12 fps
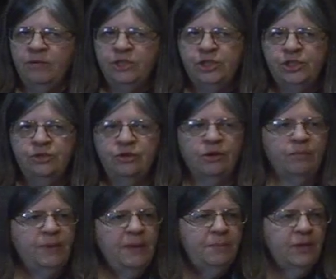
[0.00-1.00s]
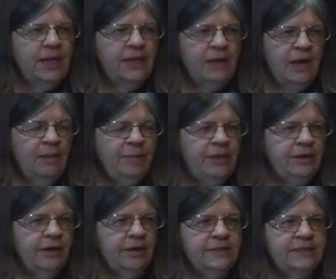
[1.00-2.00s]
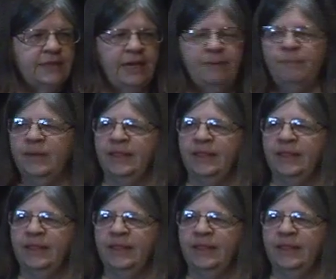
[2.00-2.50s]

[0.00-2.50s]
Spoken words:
Sure, people can comment on our site,